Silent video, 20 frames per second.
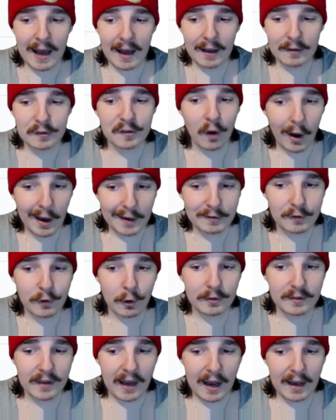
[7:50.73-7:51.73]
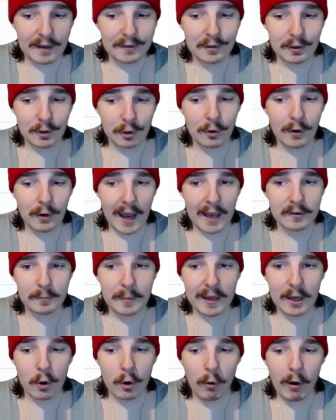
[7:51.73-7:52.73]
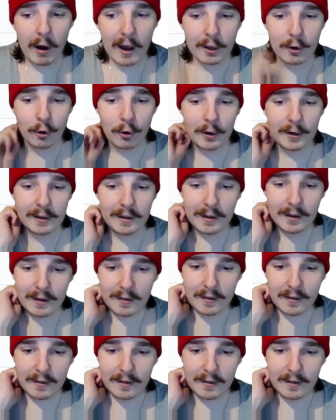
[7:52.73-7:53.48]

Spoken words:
Sai Sirdarsan who has been quite good.